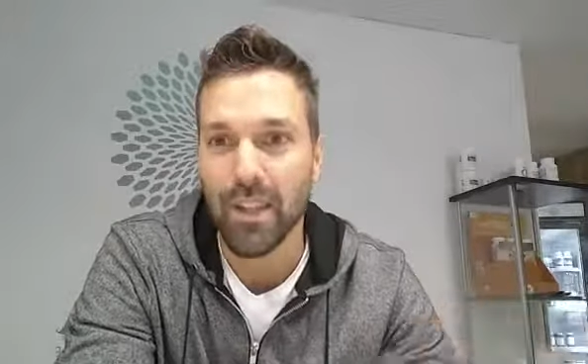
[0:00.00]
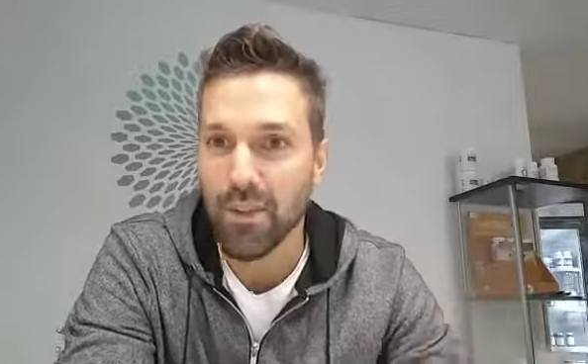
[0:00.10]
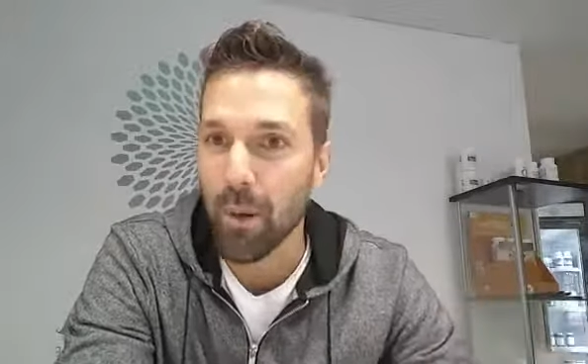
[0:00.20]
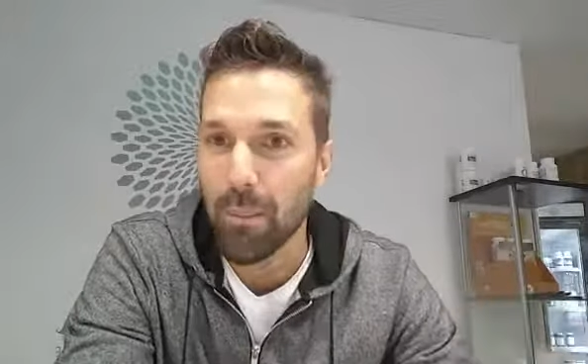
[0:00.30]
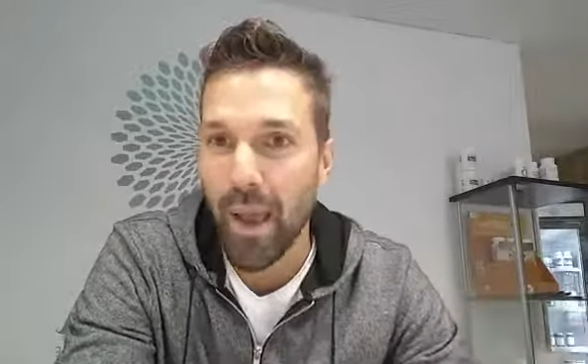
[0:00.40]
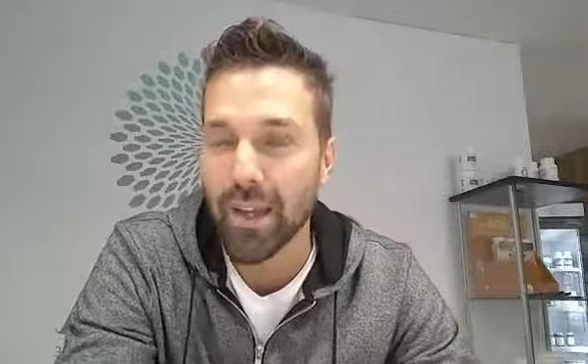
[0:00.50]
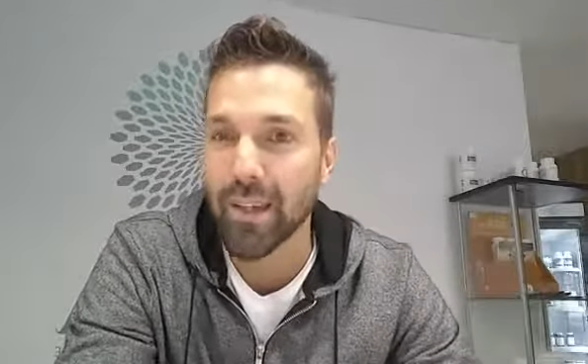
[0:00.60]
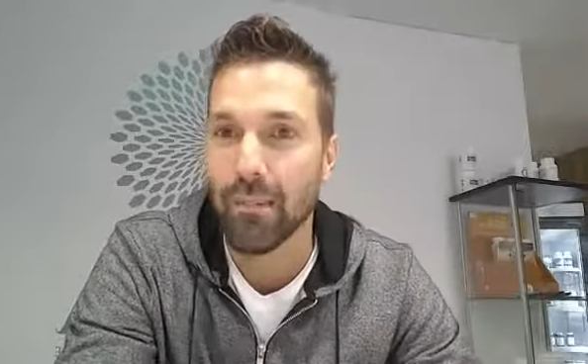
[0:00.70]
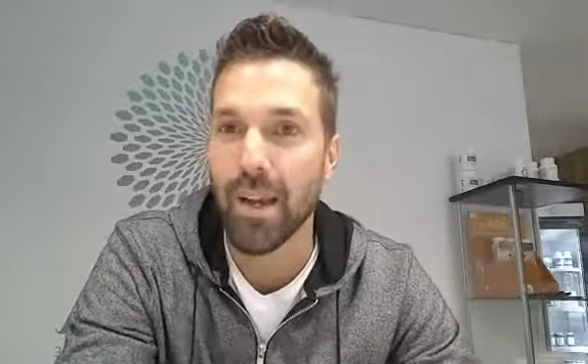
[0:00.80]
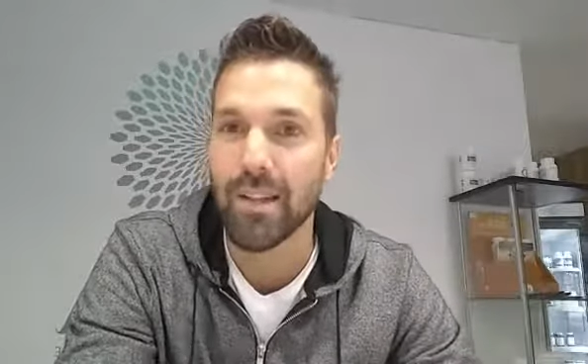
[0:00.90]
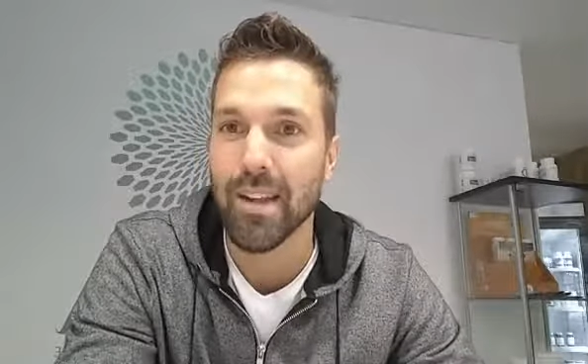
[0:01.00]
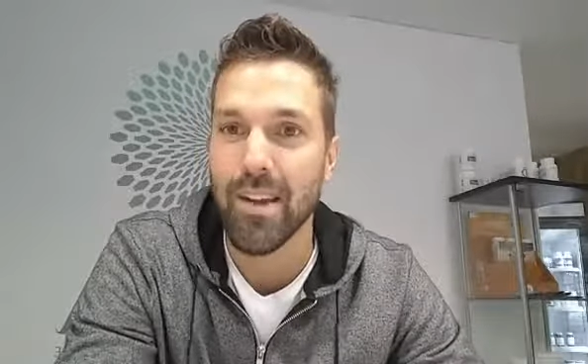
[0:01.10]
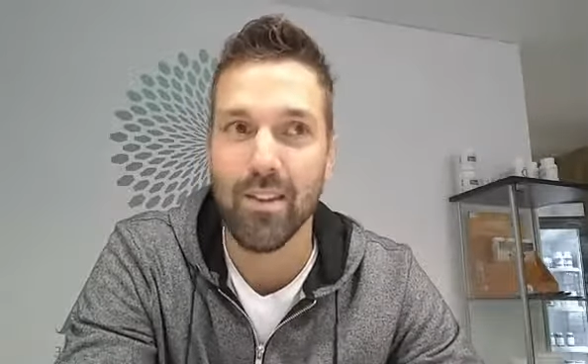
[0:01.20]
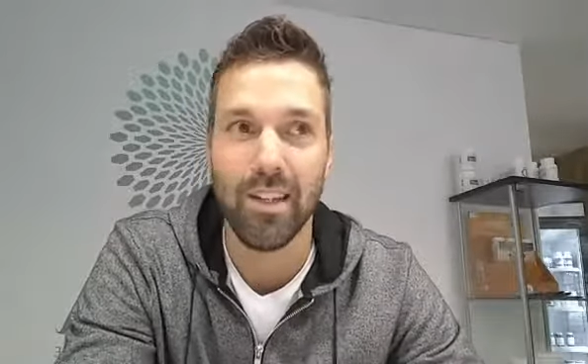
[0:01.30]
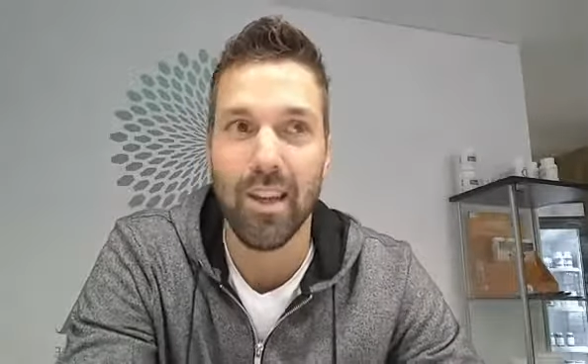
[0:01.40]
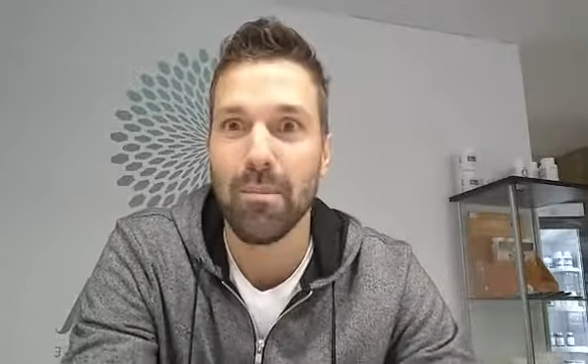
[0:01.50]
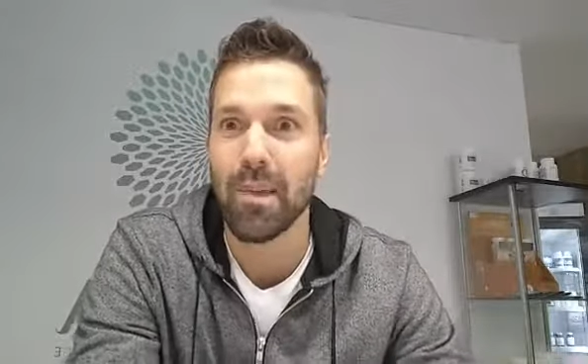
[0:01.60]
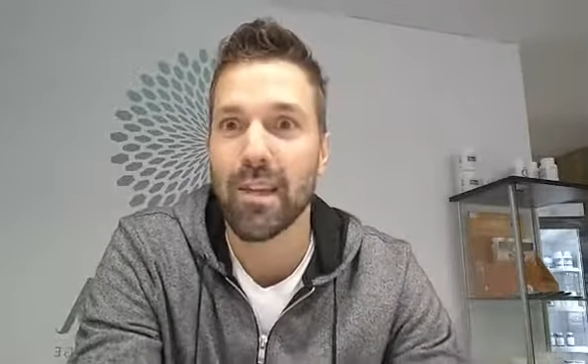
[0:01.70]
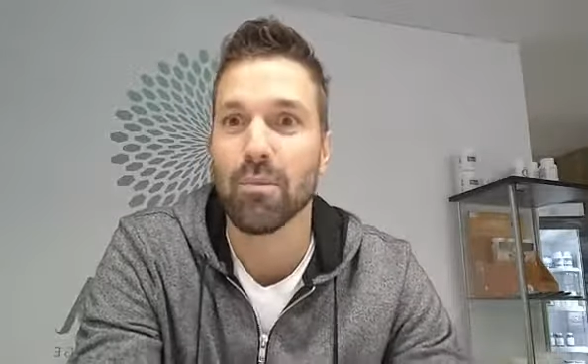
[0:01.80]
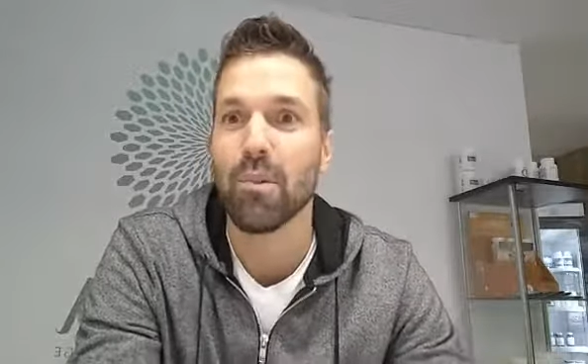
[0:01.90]
jumped back into meditation again
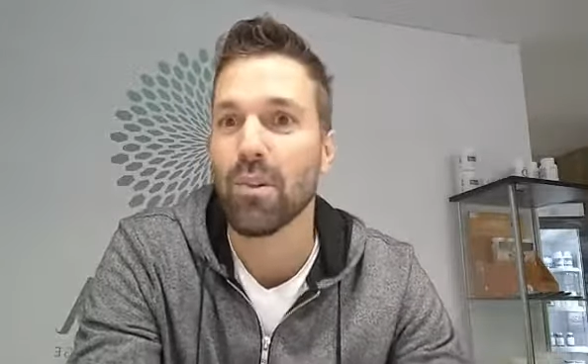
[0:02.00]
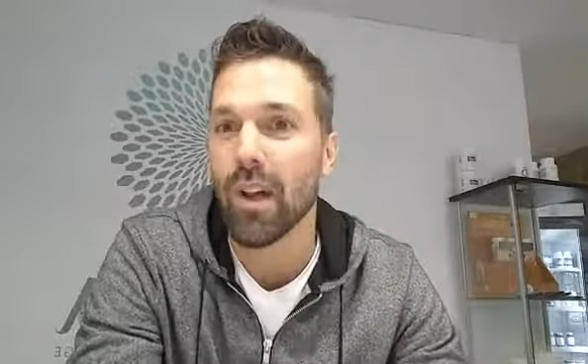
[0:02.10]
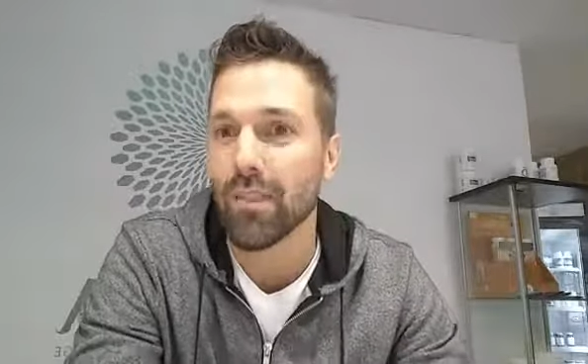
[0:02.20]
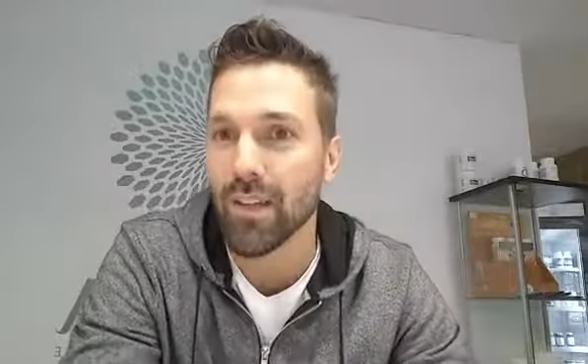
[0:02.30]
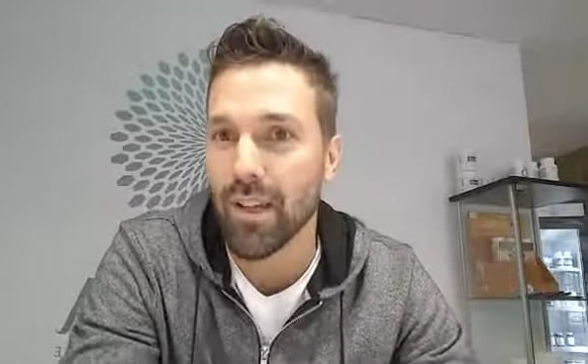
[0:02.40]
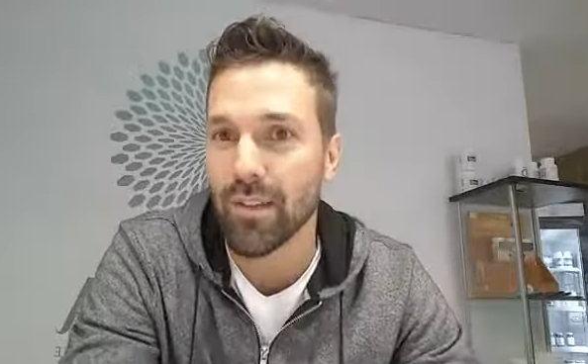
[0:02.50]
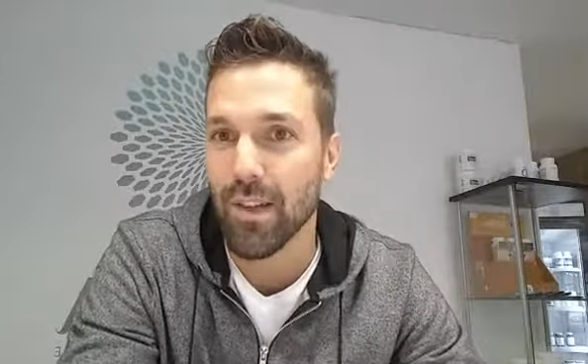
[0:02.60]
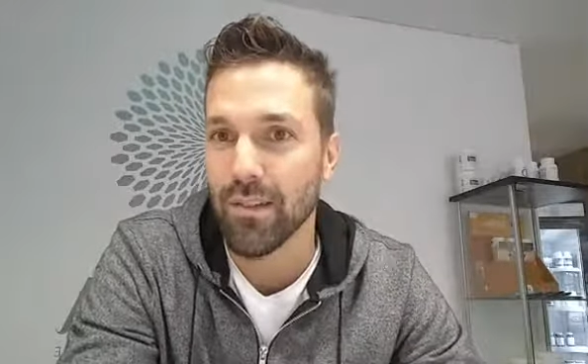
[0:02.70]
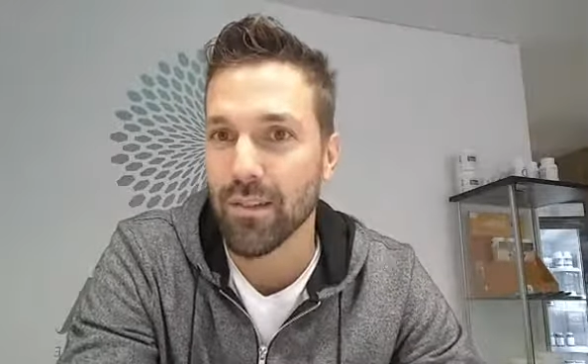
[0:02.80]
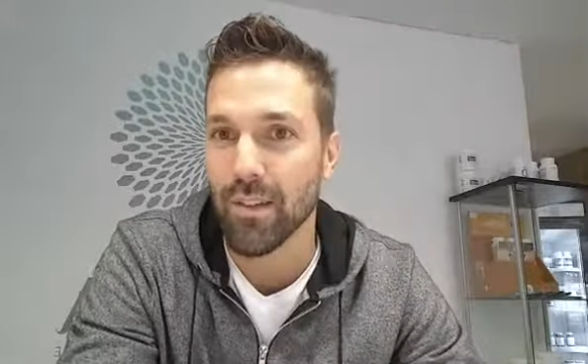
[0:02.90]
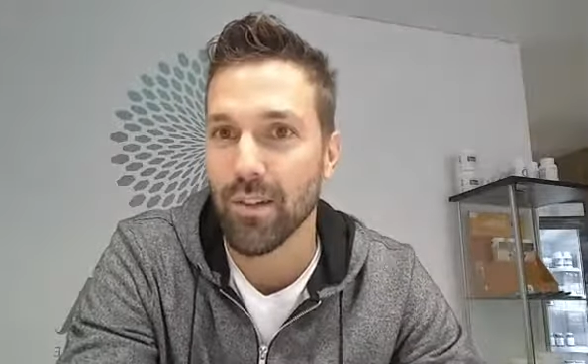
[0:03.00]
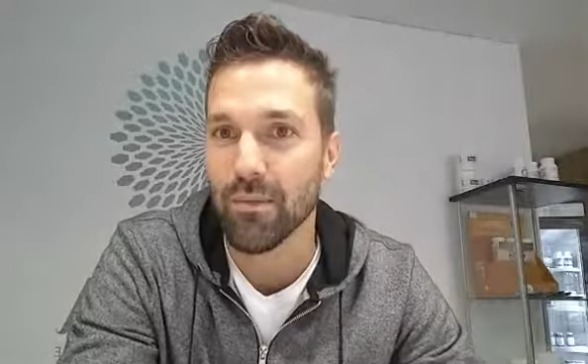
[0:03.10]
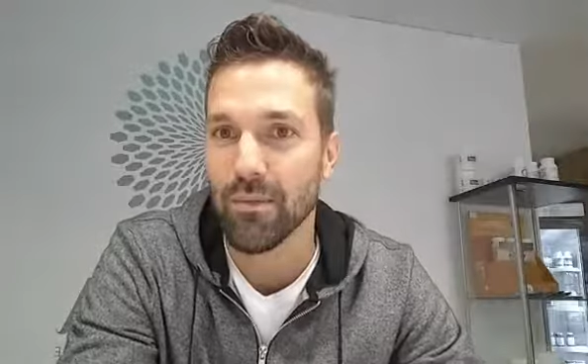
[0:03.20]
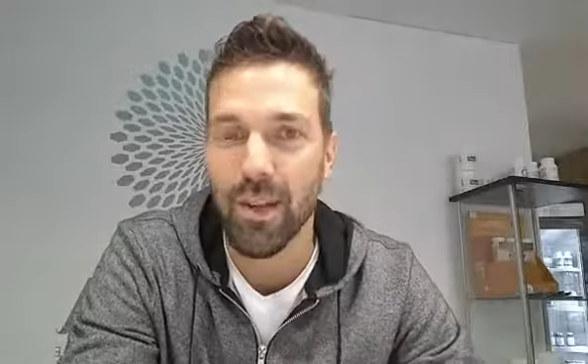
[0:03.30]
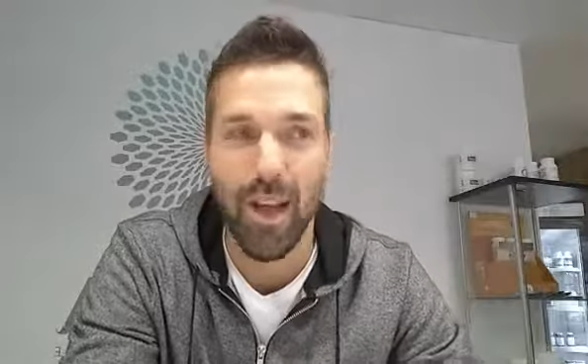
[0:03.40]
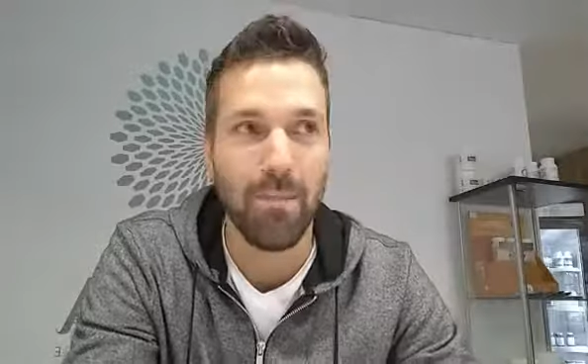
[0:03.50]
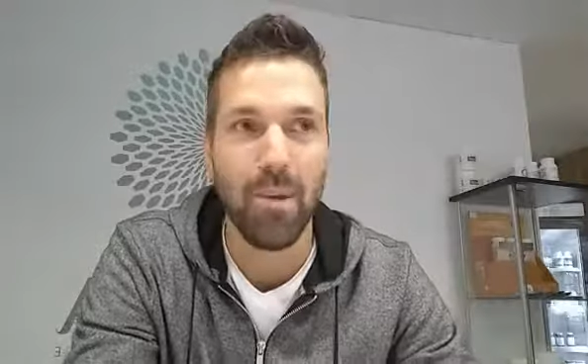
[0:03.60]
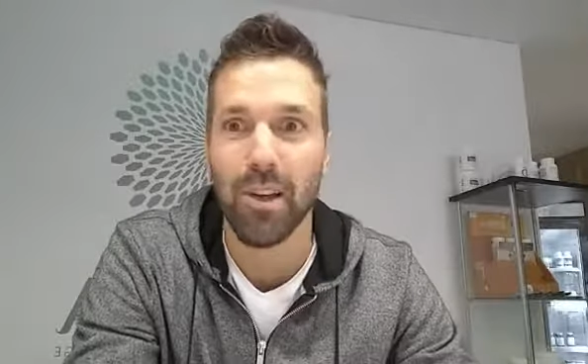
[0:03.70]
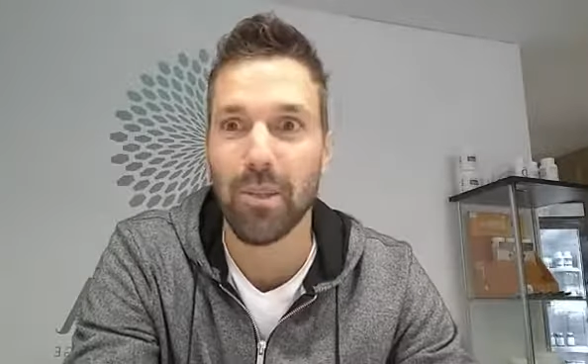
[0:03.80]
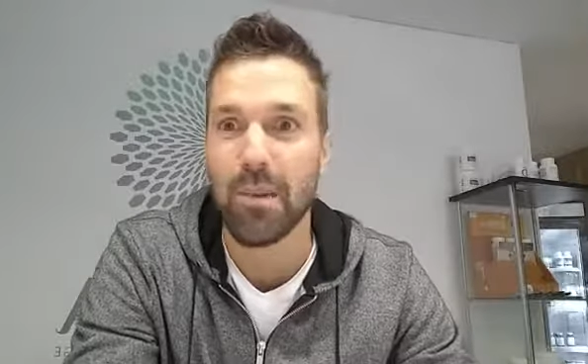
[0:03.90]
because, I've got nothing else to do. I'm
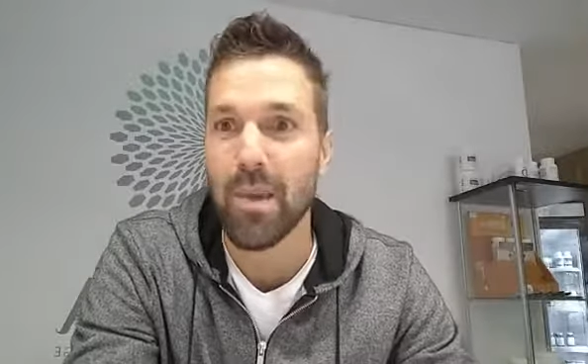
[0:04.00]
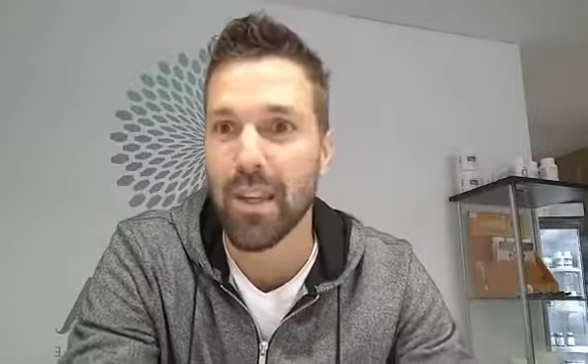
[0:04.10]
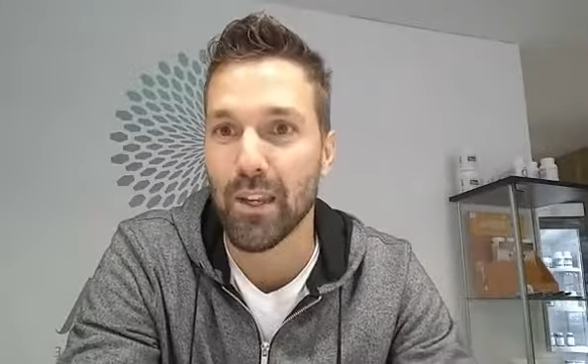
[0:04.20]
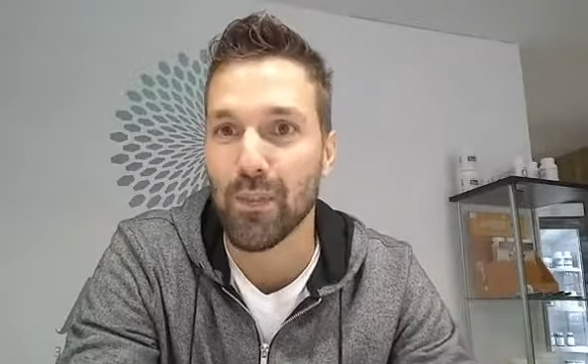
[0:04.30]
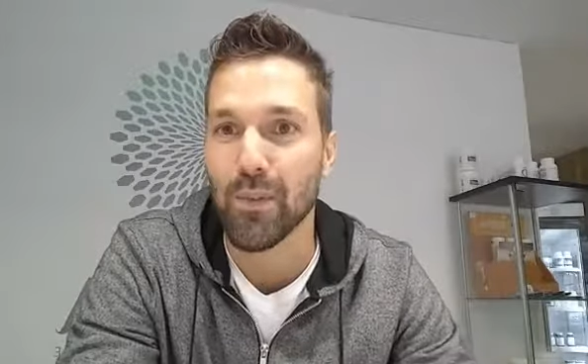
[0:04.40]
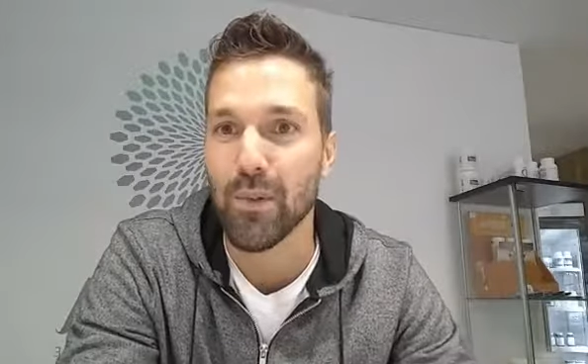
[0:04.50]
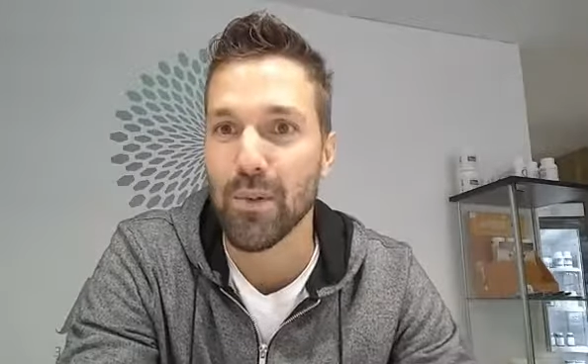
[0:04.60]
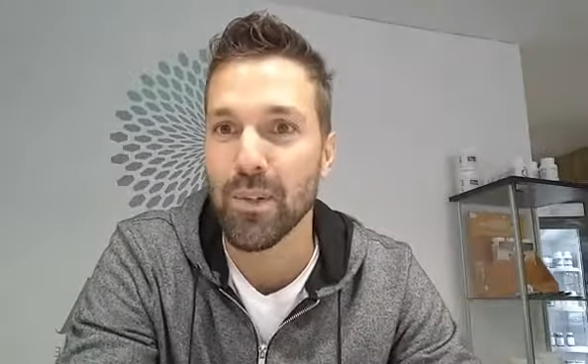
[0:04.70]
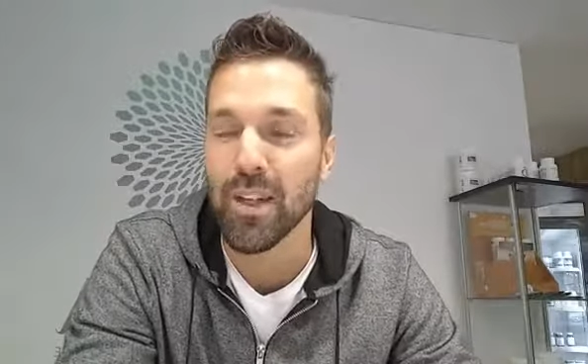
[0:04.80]
not going to be making food.